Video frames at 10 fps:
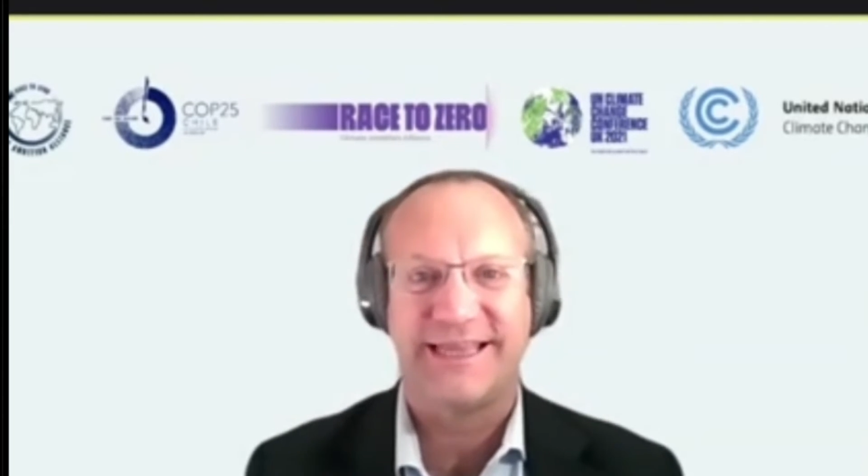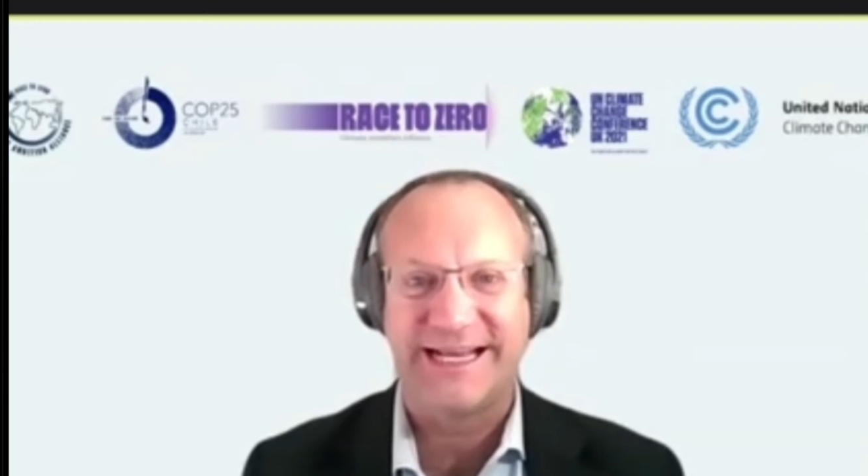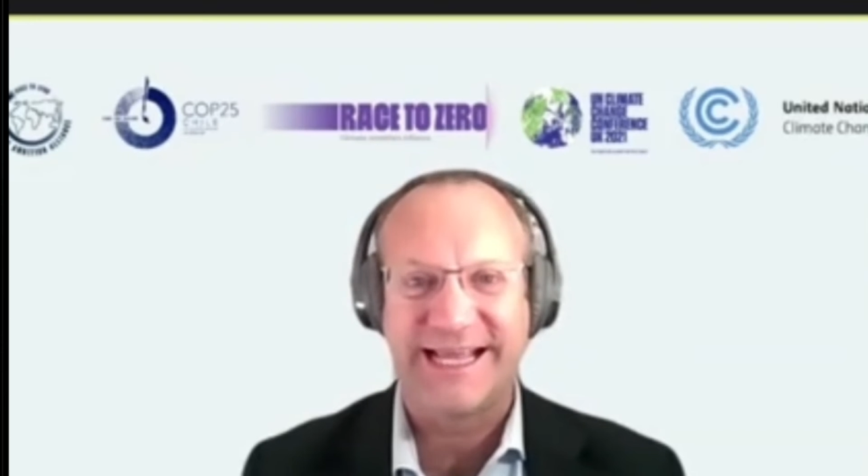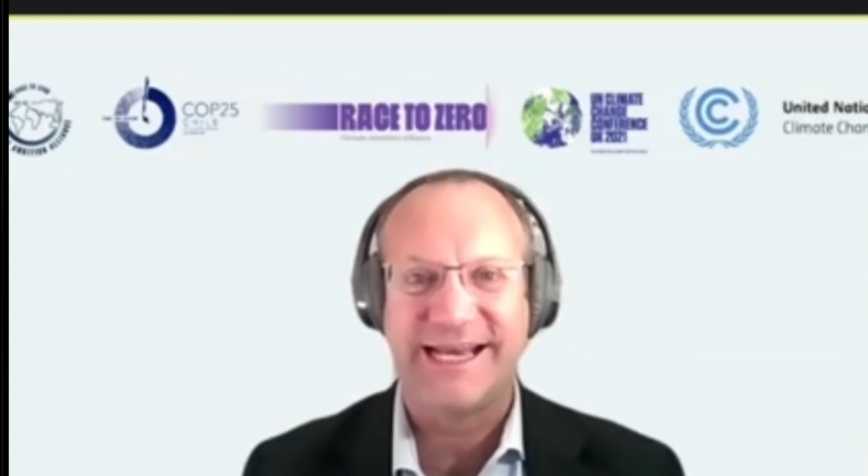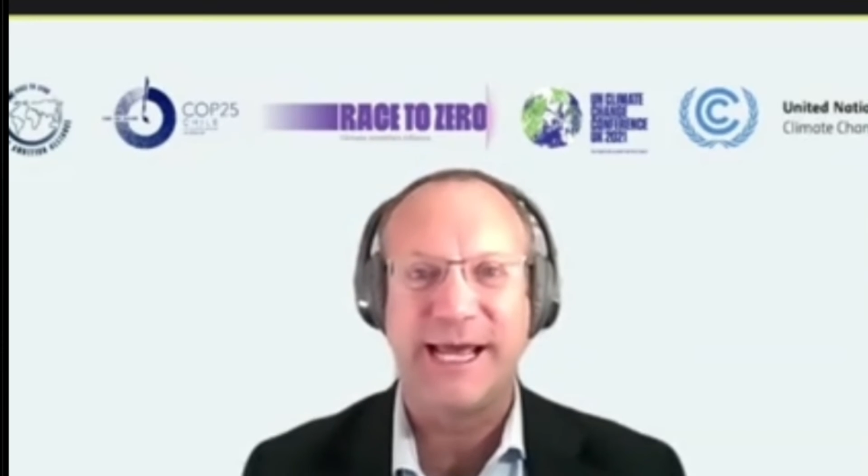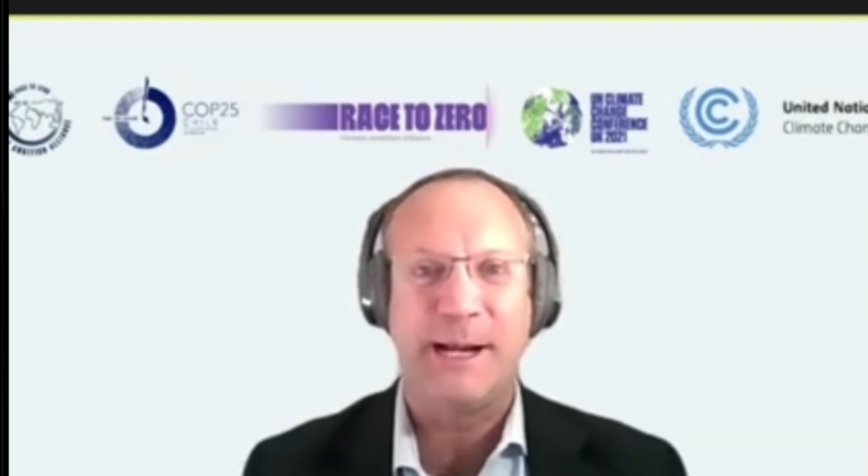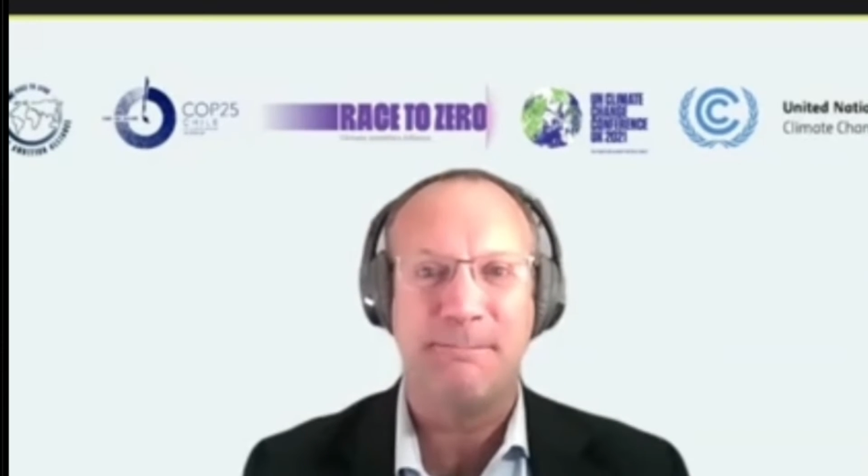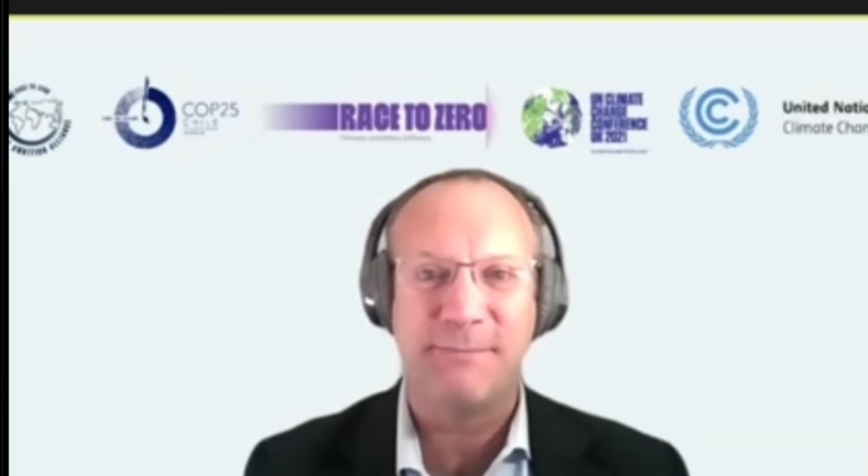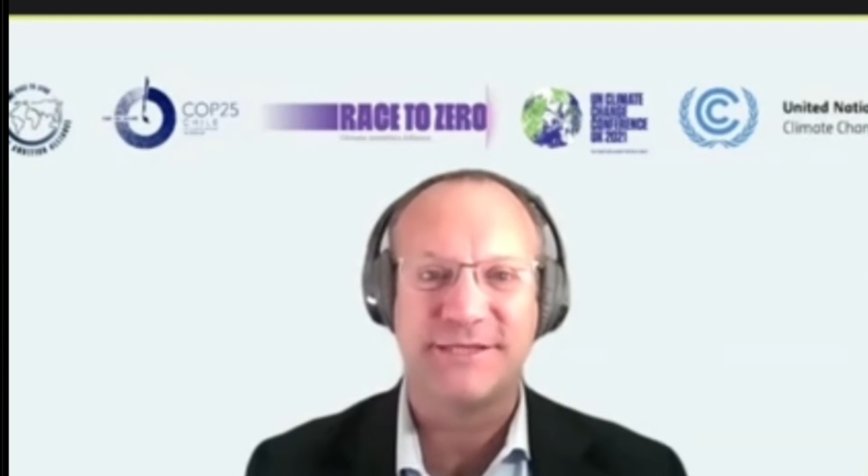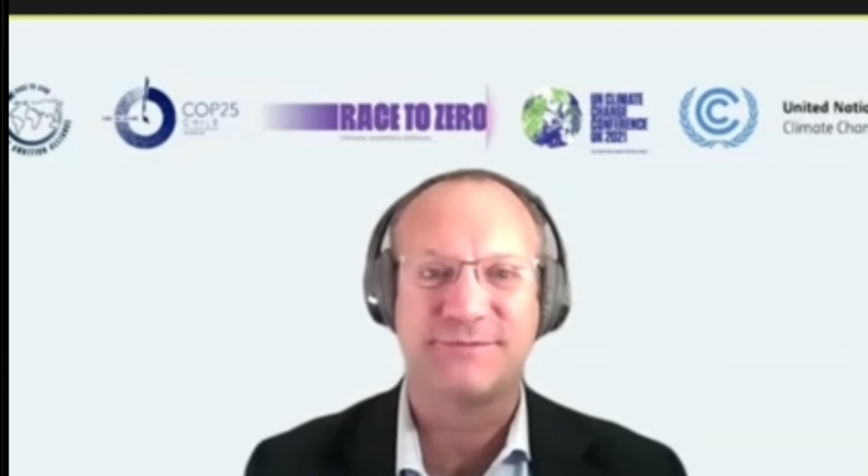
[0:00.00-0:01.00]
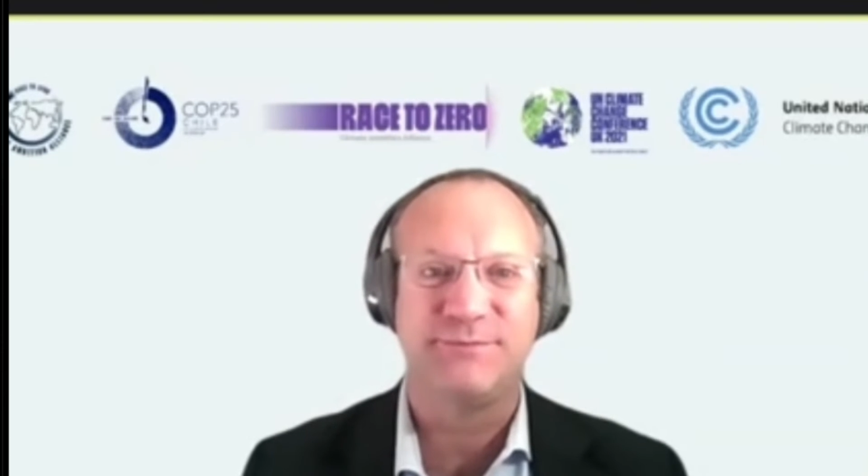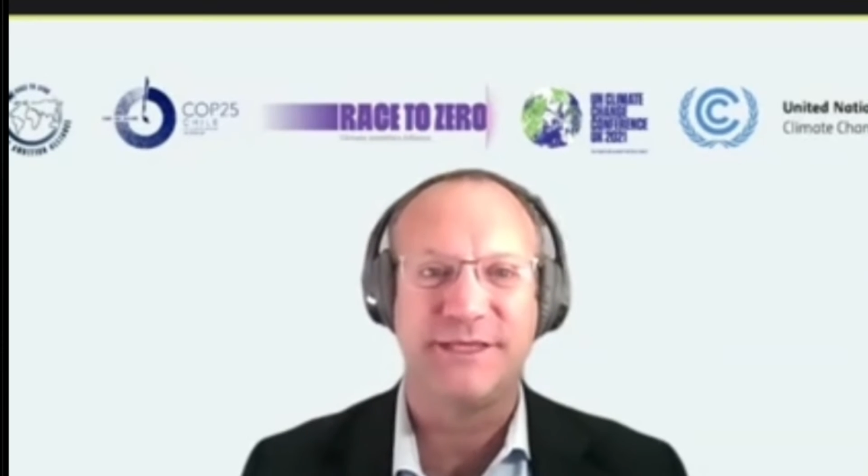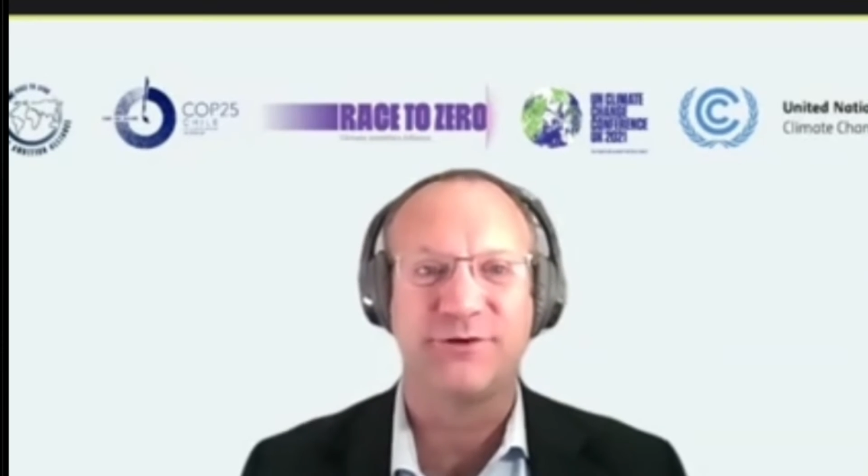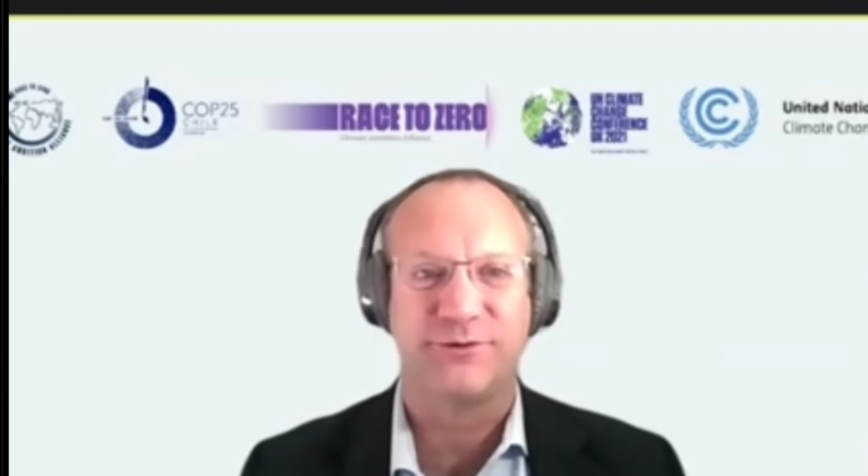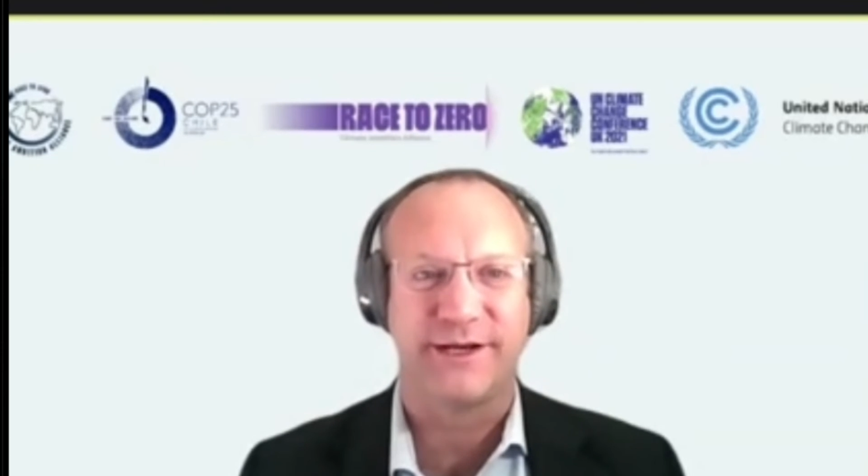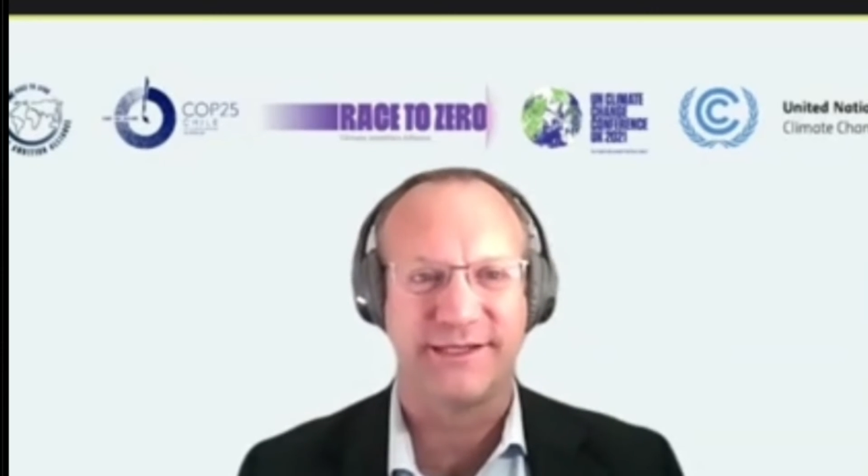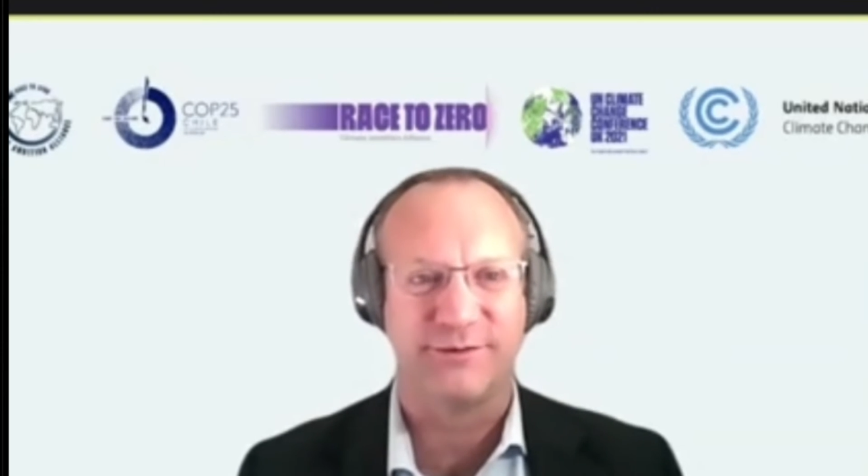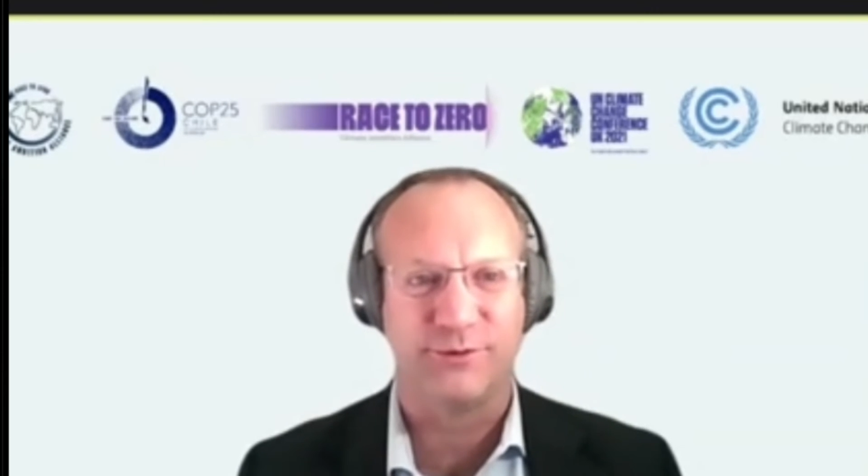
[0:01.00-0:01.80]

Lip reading: that can and must be corrected.